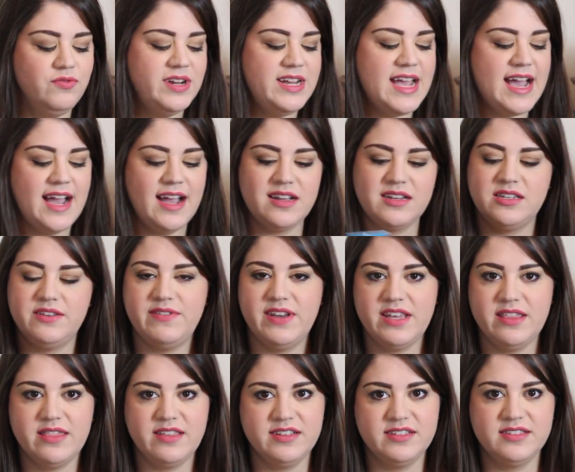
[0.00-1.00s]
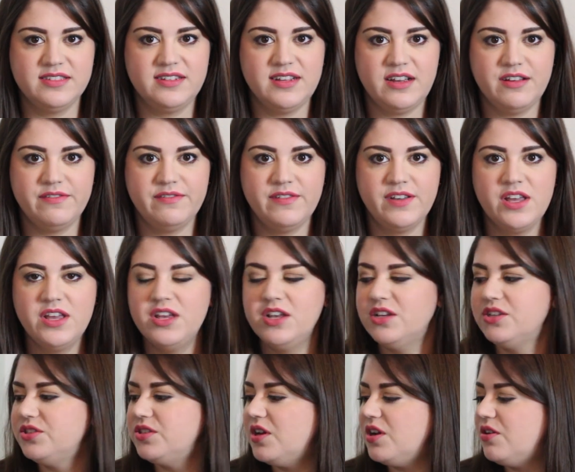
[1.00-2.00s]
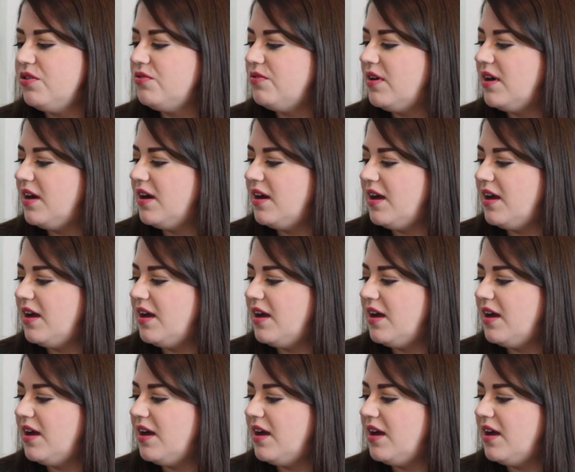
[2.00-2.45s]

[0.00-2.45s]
reactivate this stuff. So